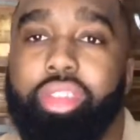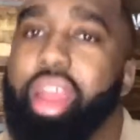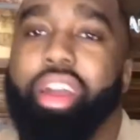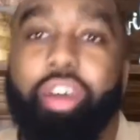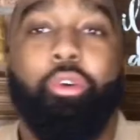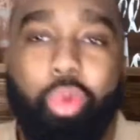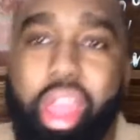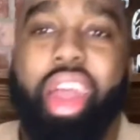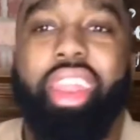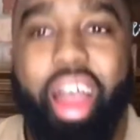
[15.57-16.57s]
Yeah,
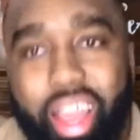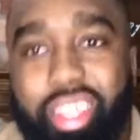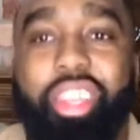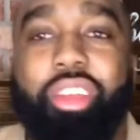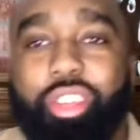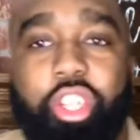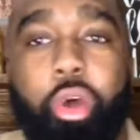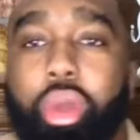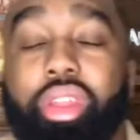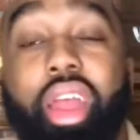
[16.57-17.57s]
we had an icy and
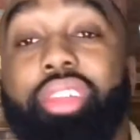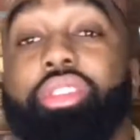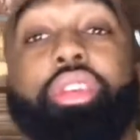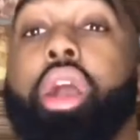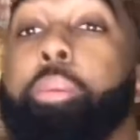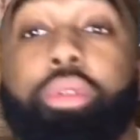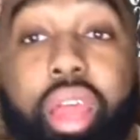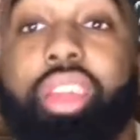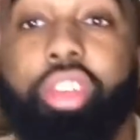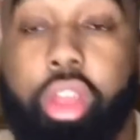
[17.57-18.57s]
snowy day just a couple
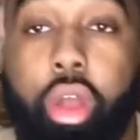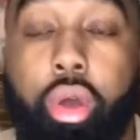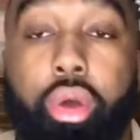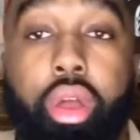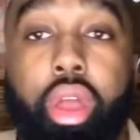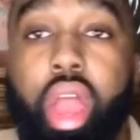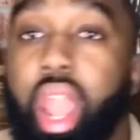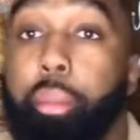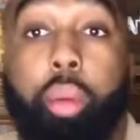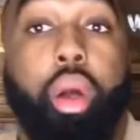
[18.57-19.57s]
days ago,
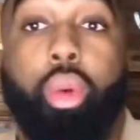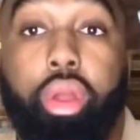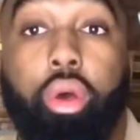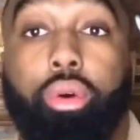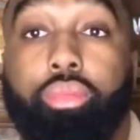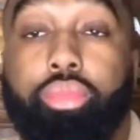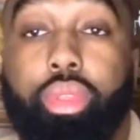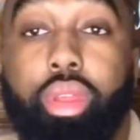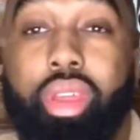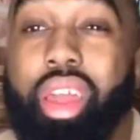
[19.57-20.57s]
and I'm on my way home.
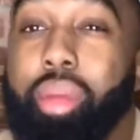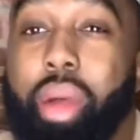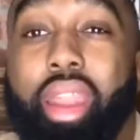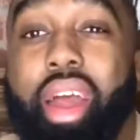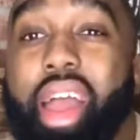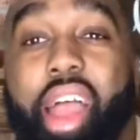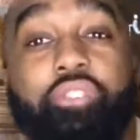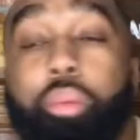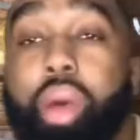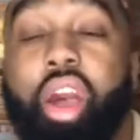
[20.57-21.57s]
And about a
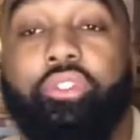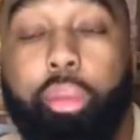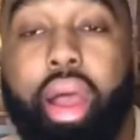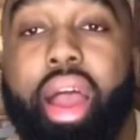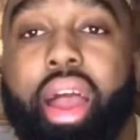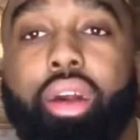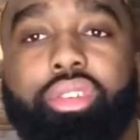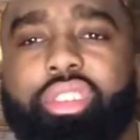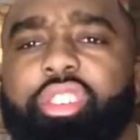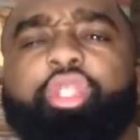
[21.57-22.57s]
half a mile from my
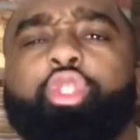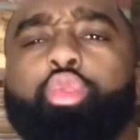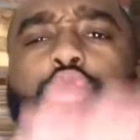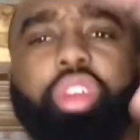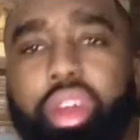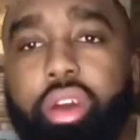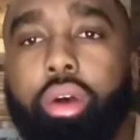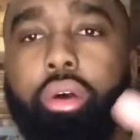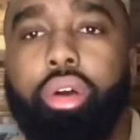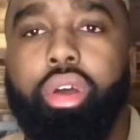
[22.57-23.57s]
house is this huge
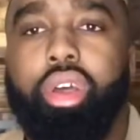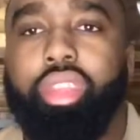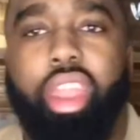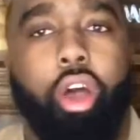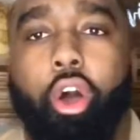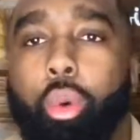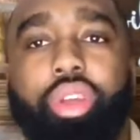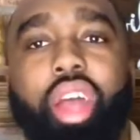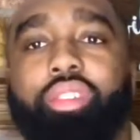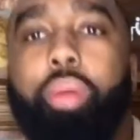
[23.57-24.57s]
hill that I
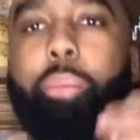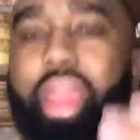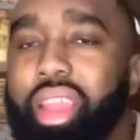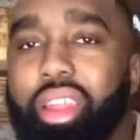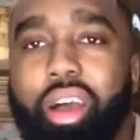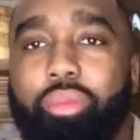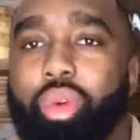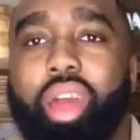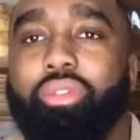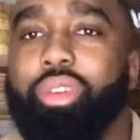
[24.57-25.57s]
always have to make it
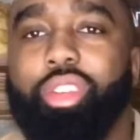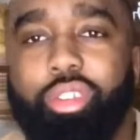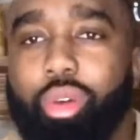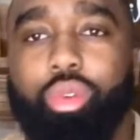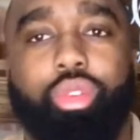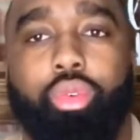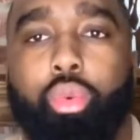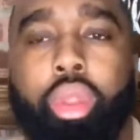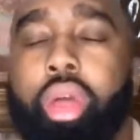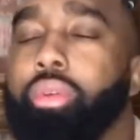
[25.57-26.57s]
up whenever it snows
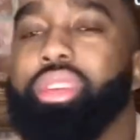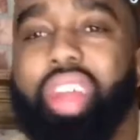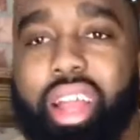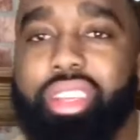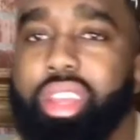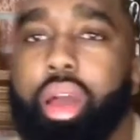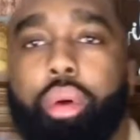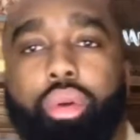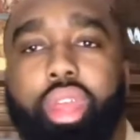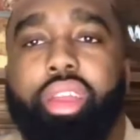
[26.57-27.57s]
or whenever it's icy. And
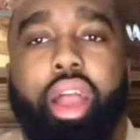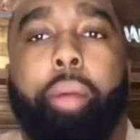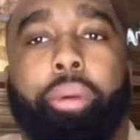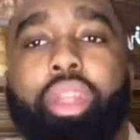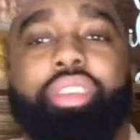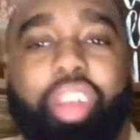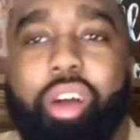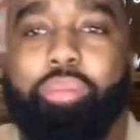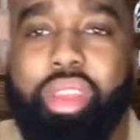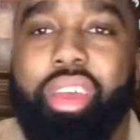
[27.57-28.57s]
I'm always like, God, please
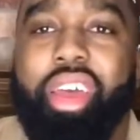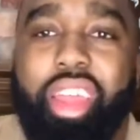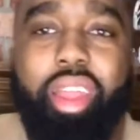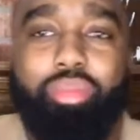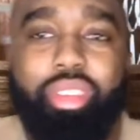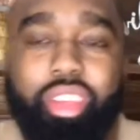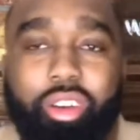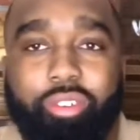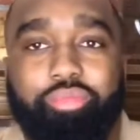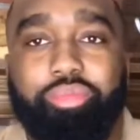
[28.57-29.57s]
help me get up this
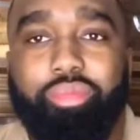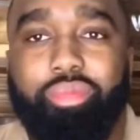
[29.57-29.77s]
hill.